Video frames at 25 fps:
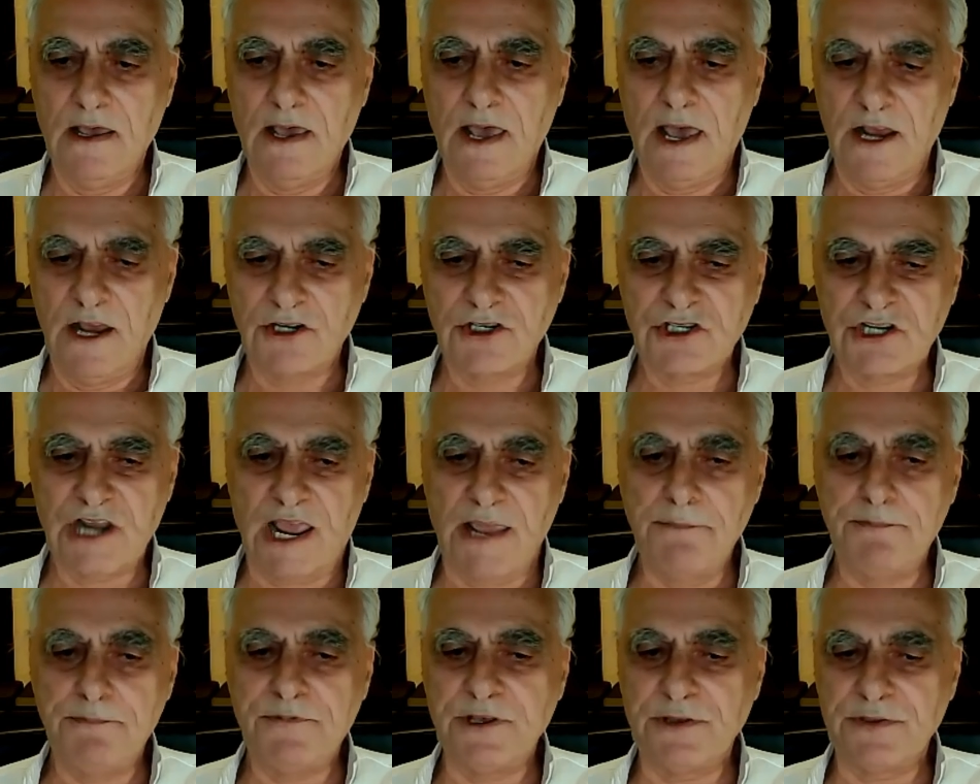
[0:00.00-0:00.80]
has
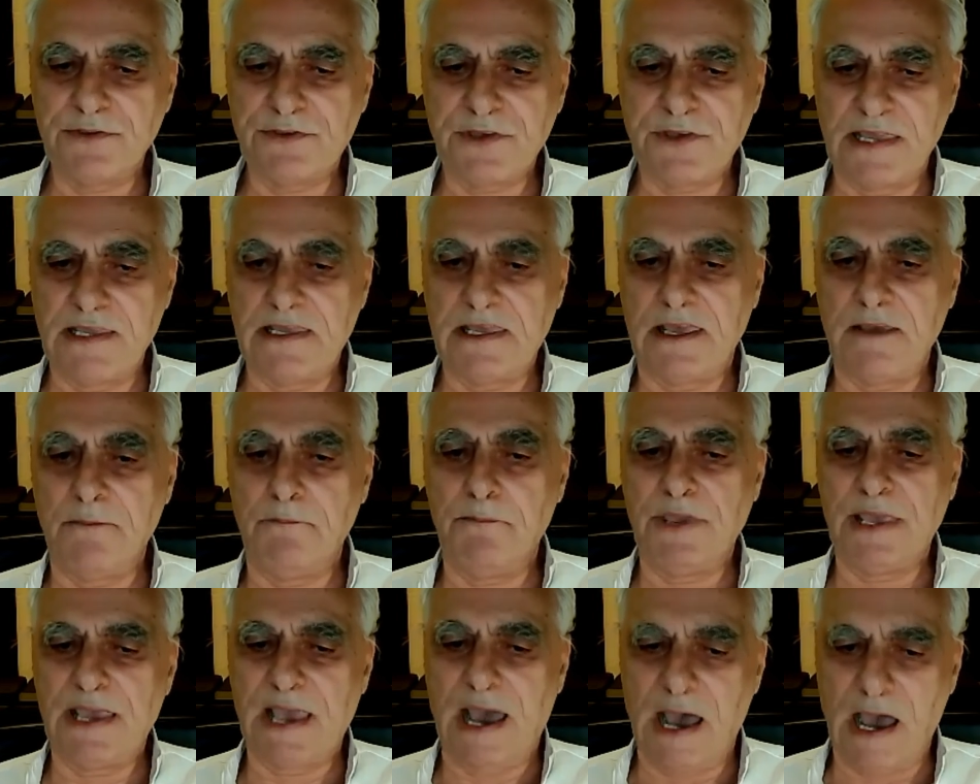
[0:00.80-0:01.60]
shaped the thinking
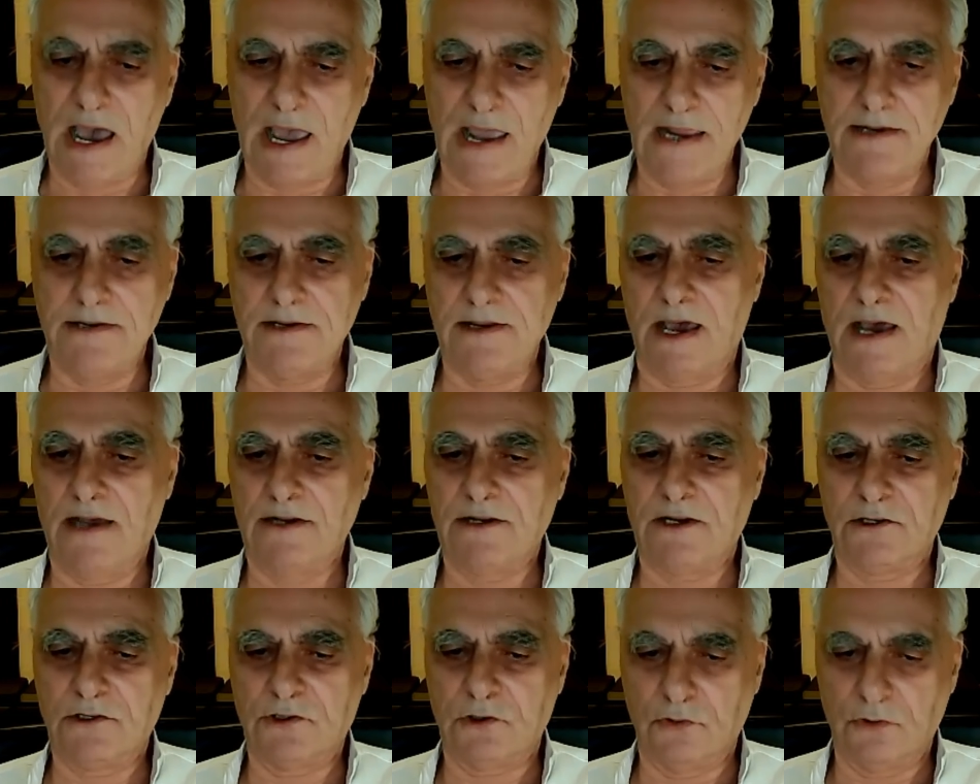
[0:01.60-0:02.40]
behind
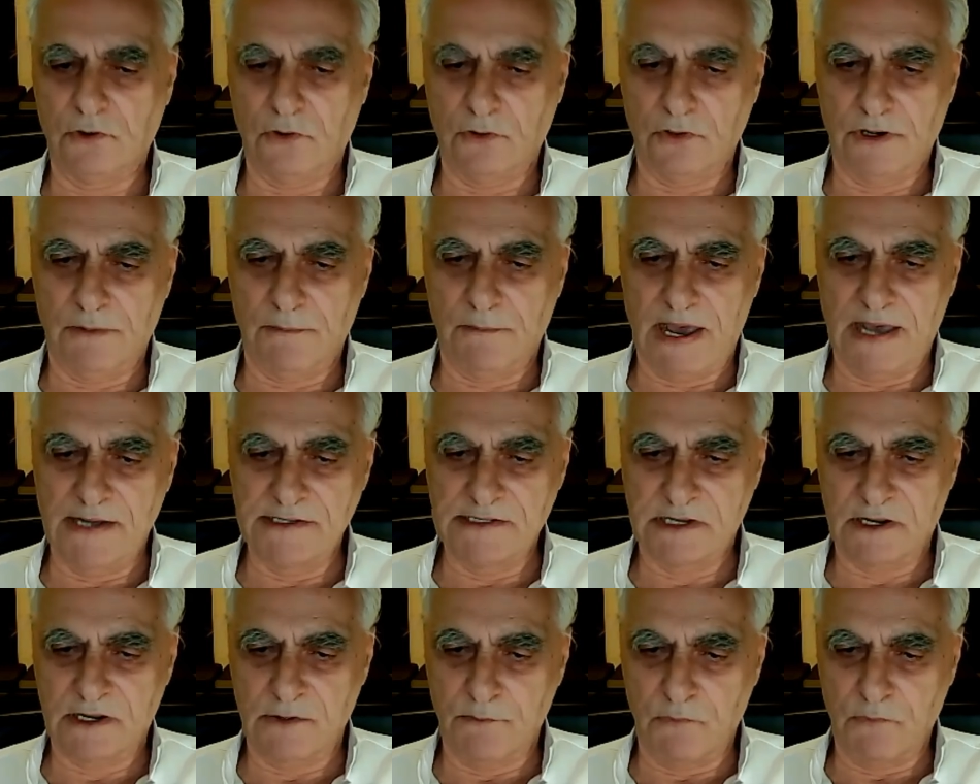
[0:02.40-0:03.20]
Nahdlatul
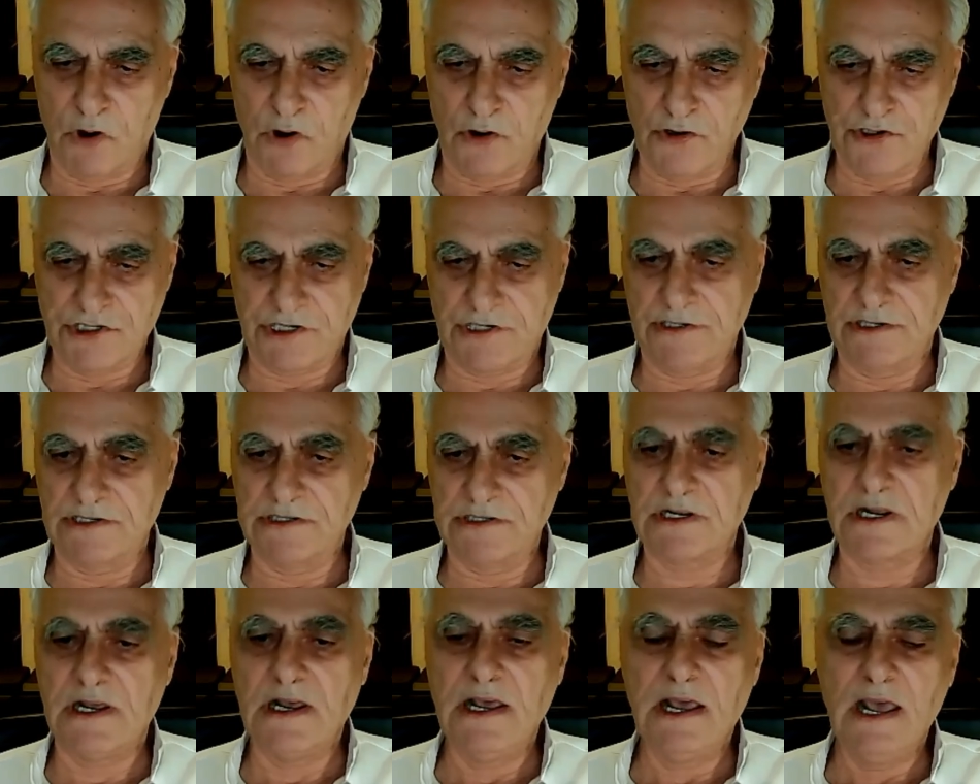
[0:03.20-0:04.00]
Ulama's
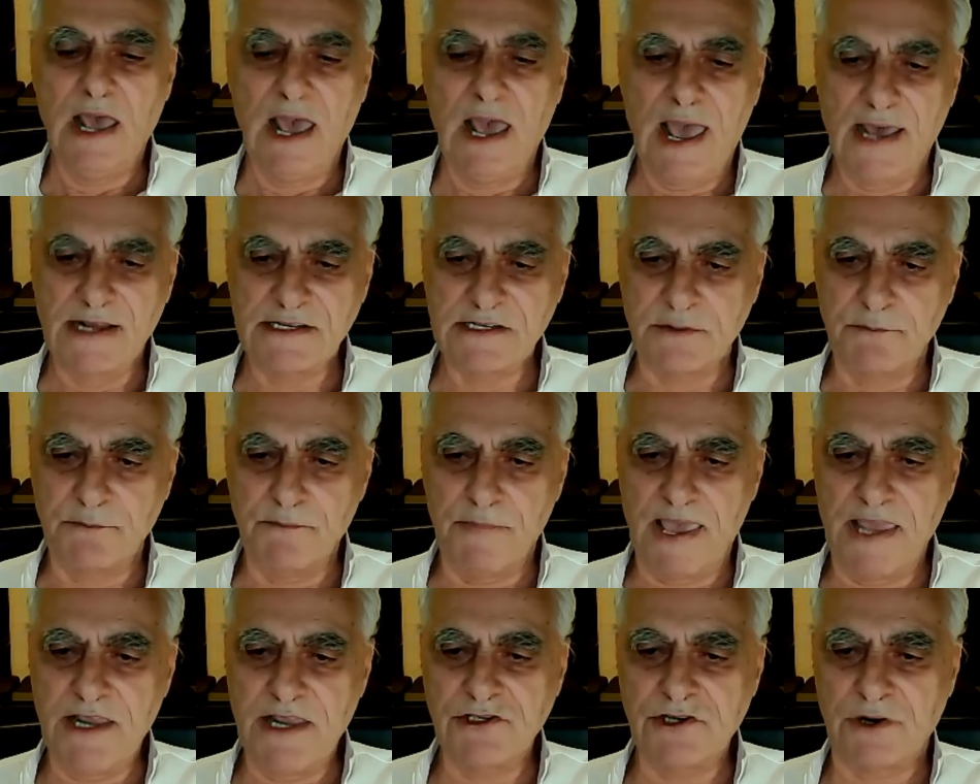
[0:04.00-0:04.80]
emergence as a
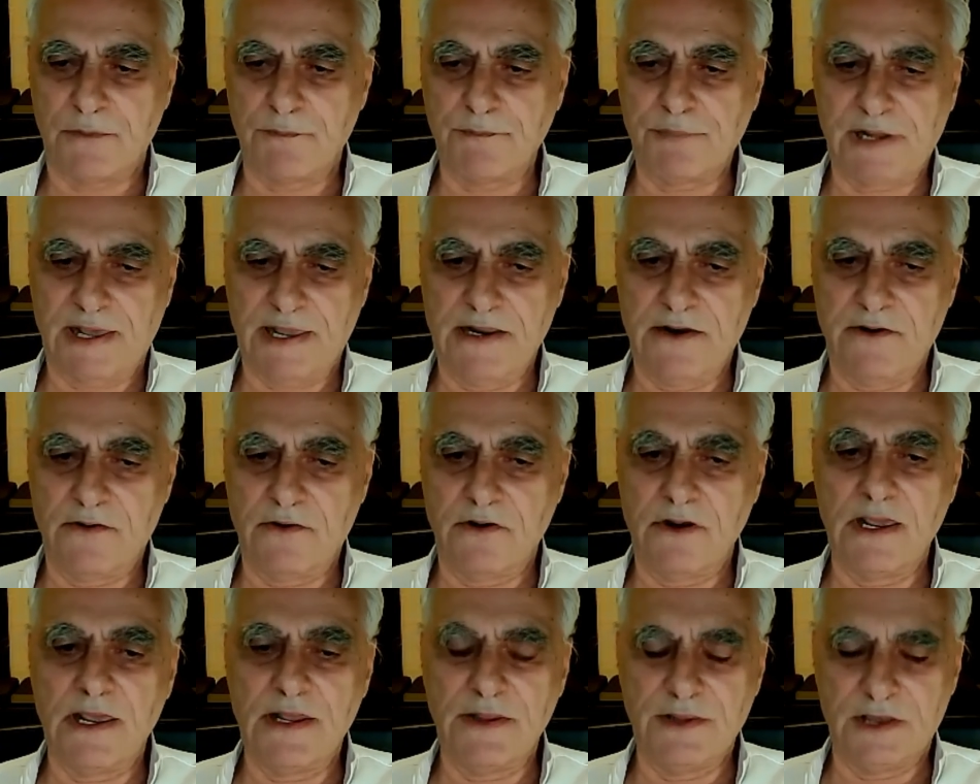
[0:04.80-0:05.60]
major
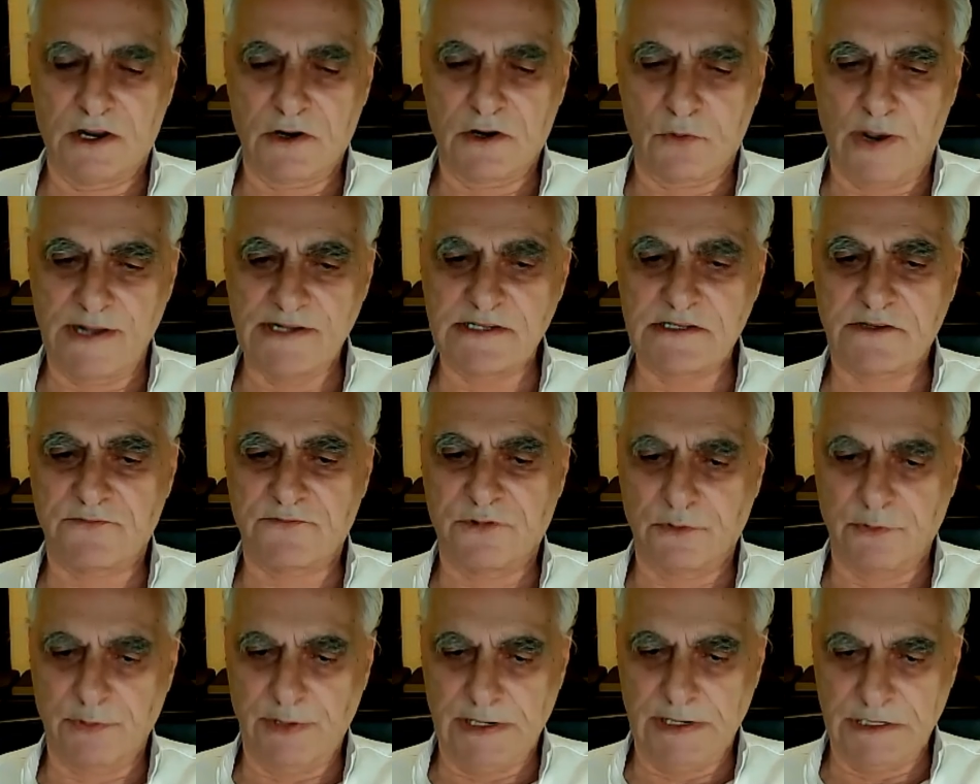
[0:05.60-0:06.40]
player in the quest
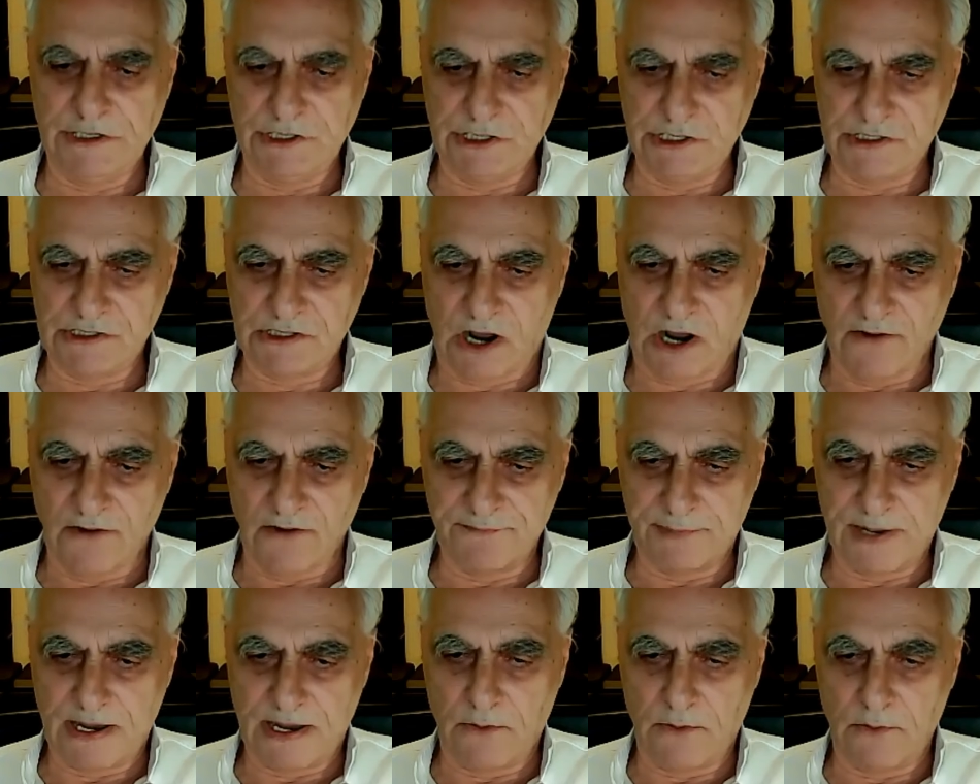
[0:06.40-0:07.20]
for religious soft
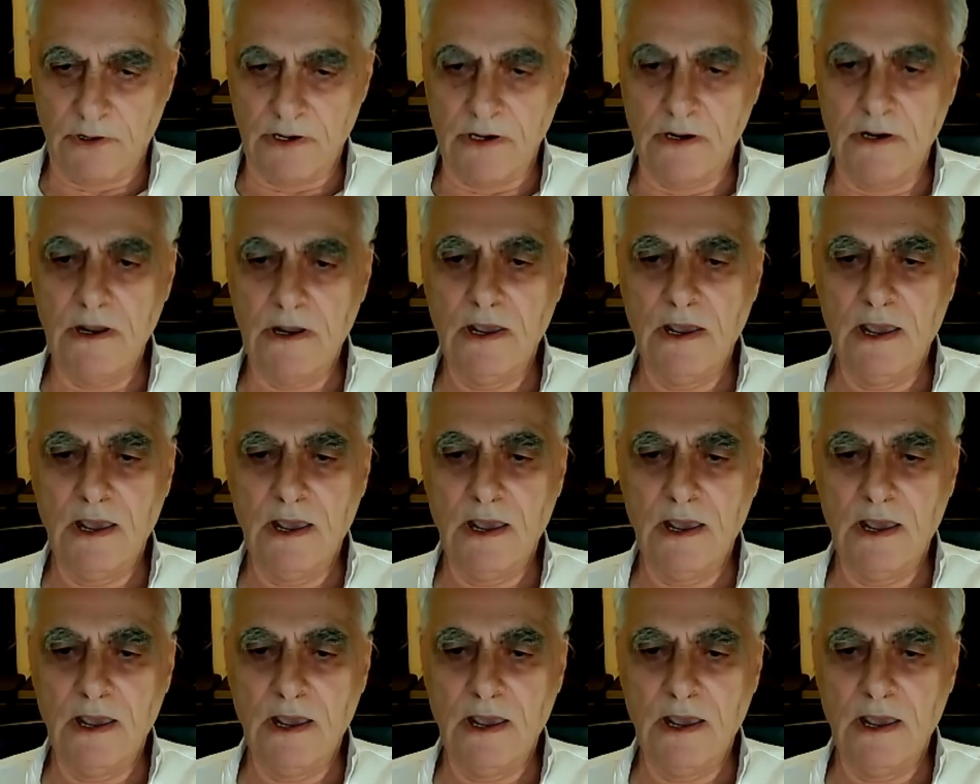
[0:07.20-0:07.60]
power,